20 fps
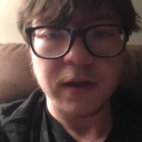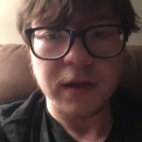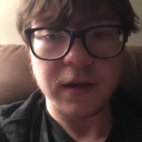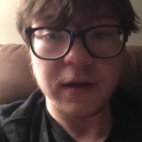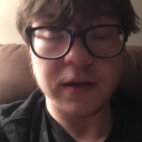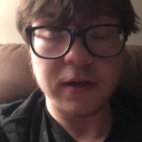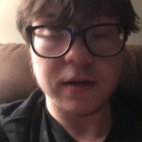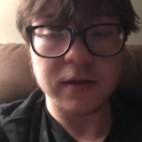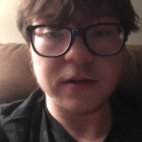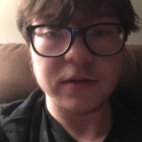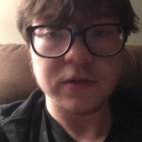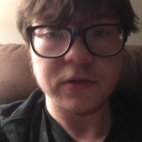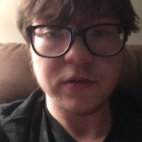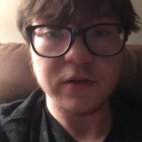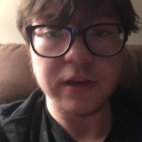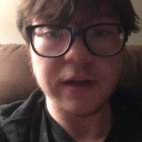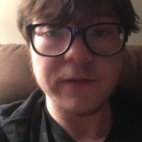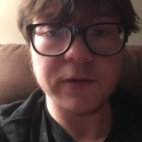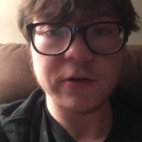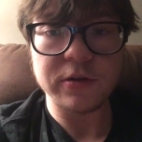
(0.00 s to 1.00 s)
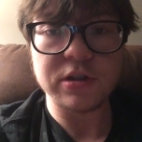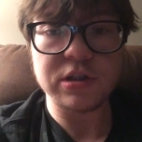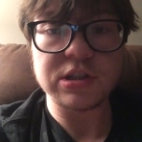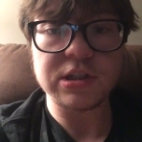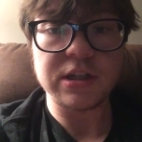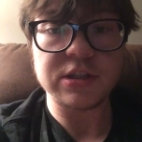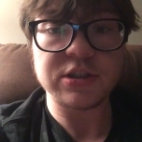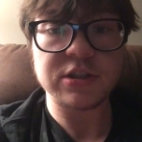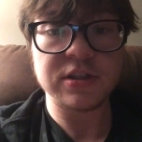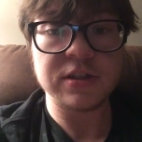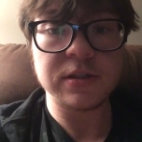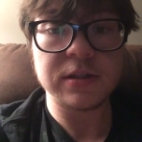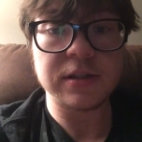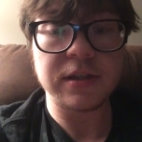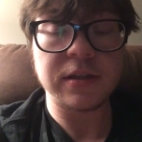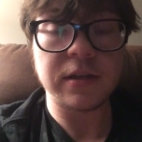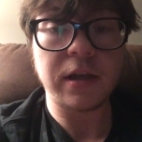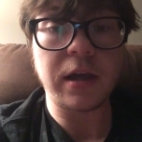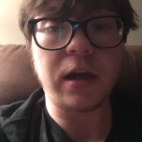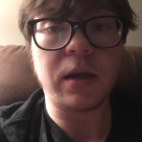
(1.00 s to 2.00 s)
Uh, leave your suggestions
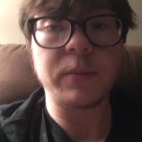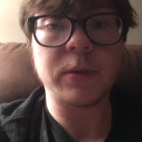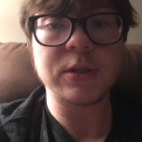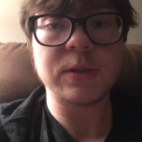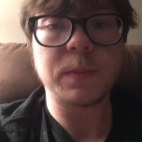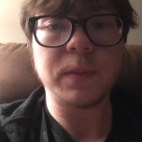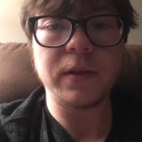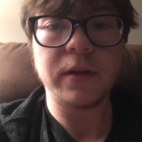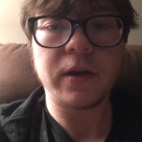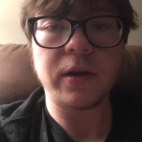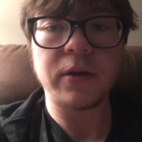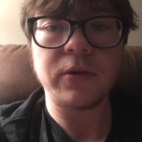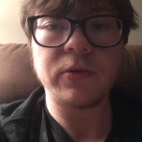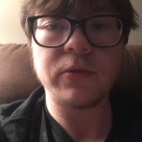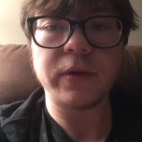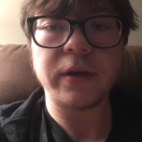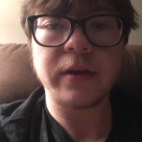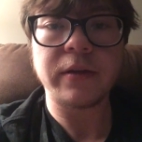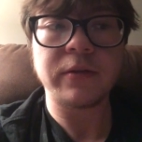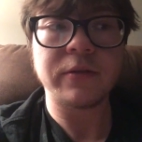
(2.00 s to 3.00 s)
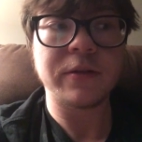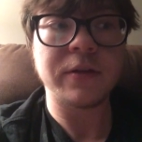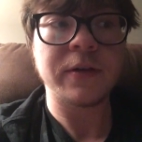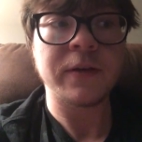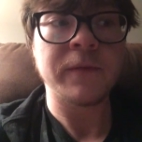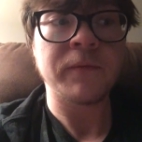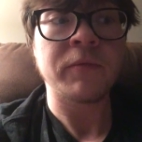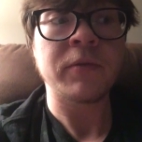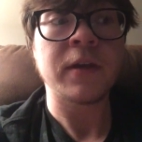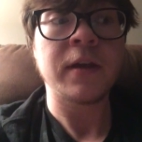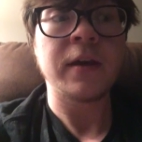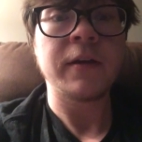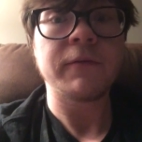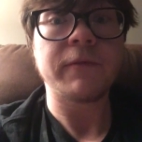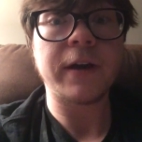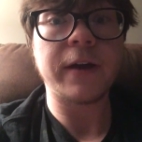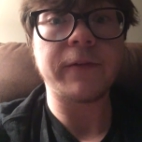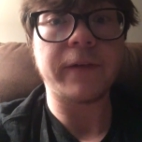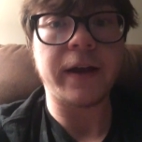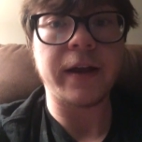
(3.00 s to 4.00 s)
in the comments below, and
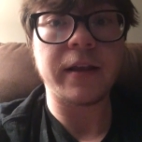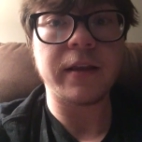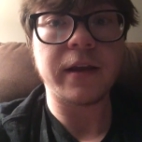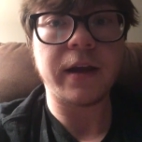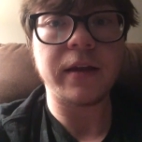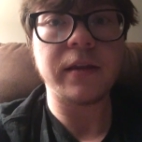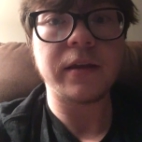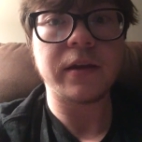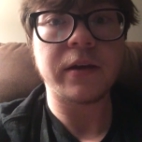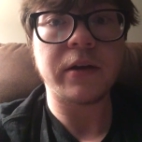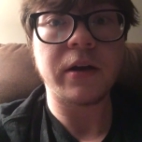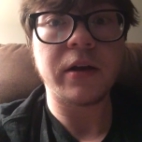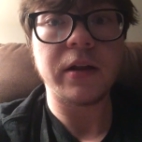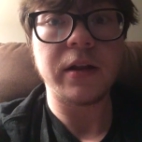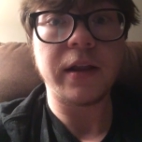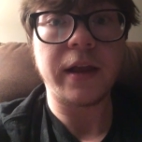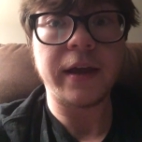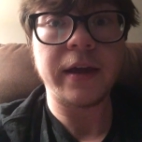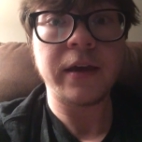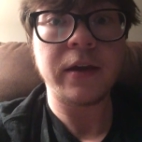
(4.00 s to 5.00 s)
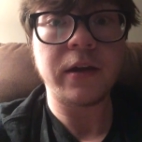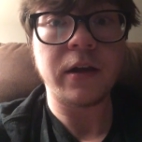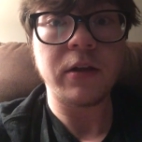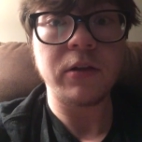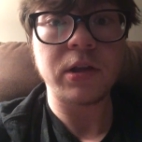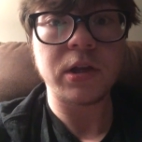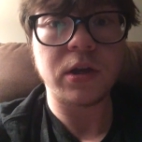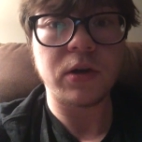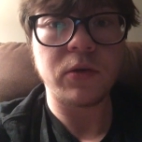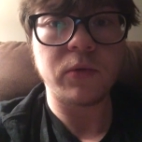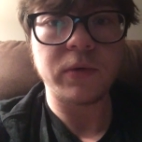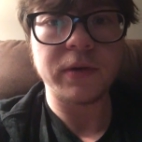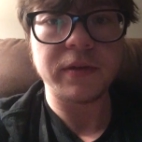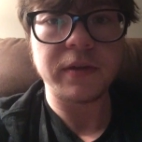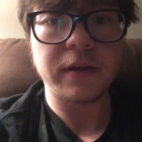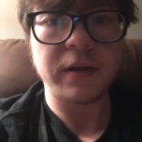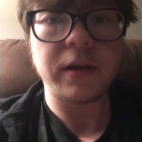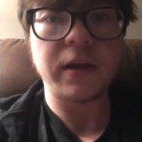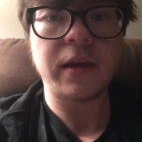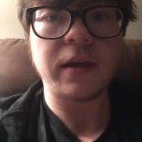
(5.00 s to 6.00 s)
if I find an idea I like, I'll go with
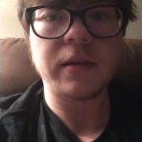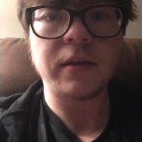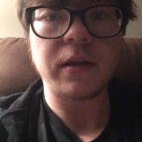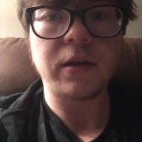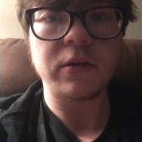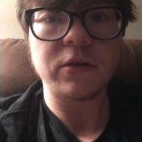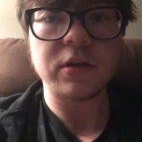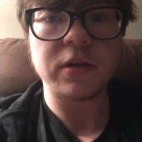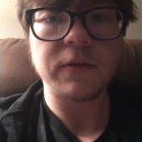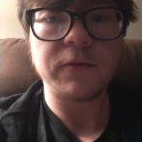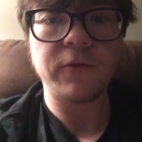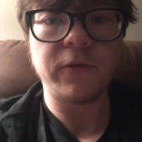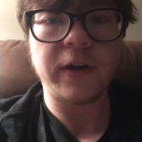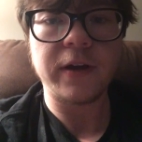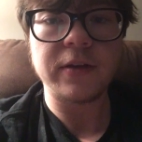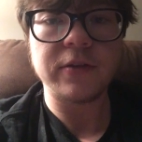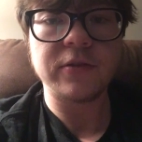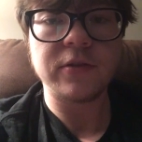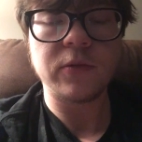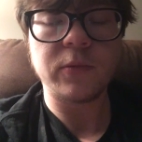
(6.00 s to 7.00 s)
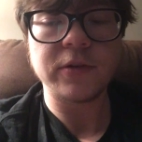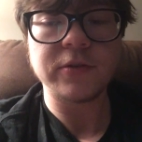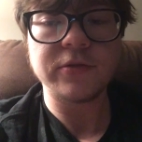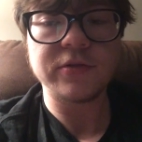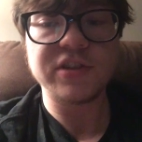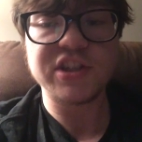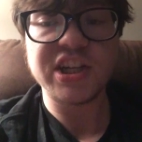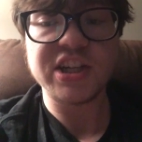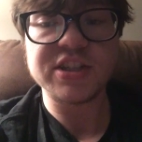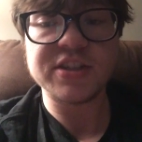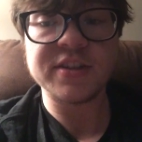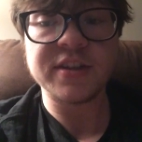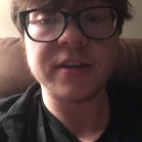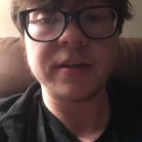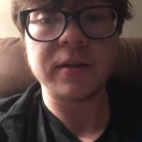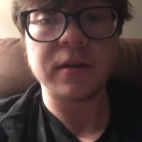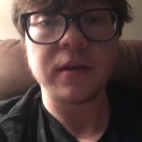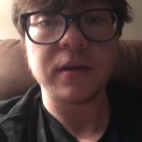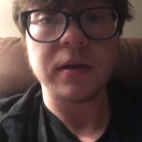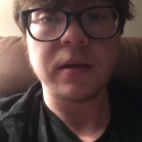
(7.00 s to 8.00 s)
it, and I'll give credit to the one who suggested
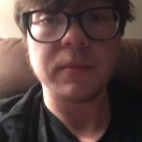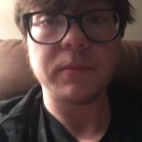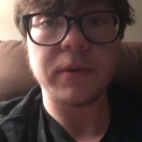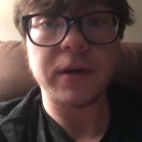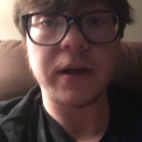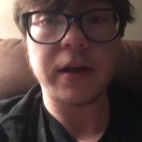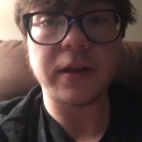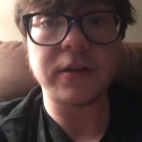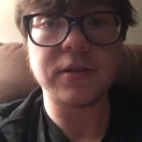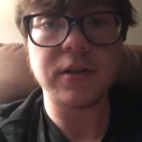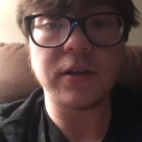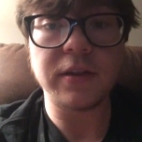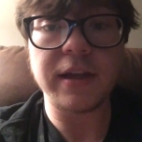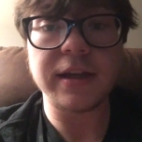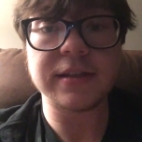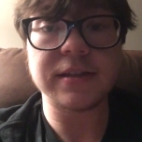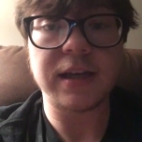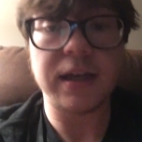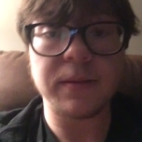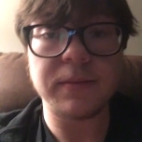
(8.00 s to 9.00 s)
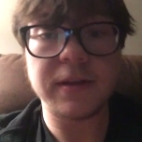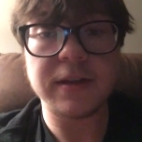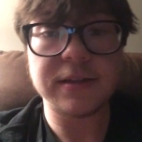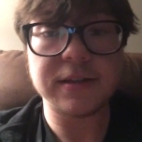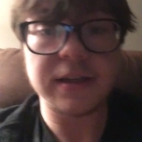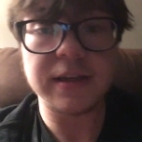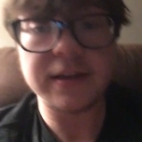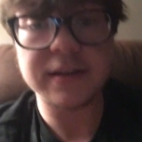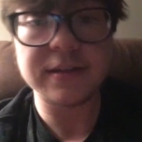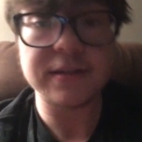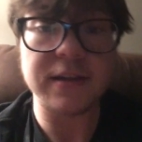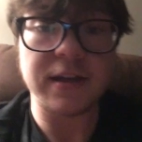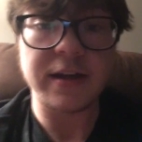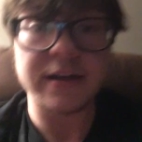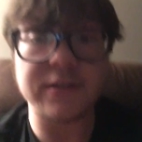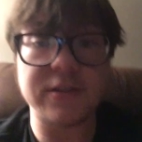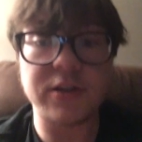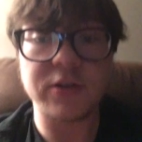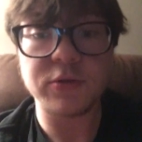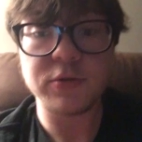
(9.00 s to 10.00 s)
it. But until next time, this is
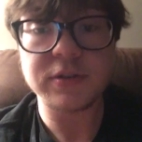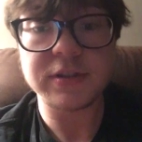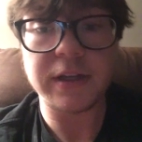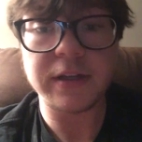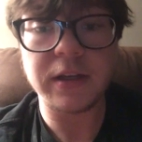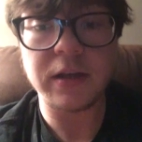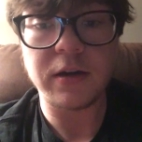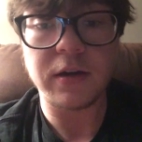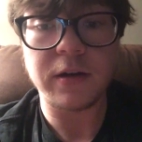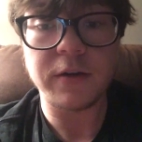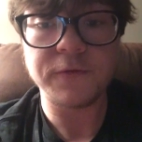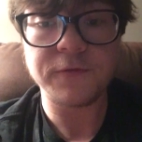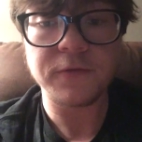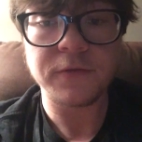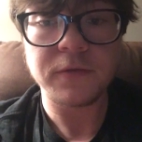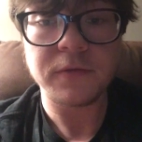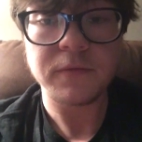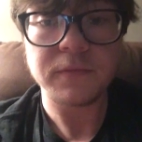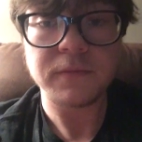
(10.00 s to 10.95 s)
Nazo, signing off.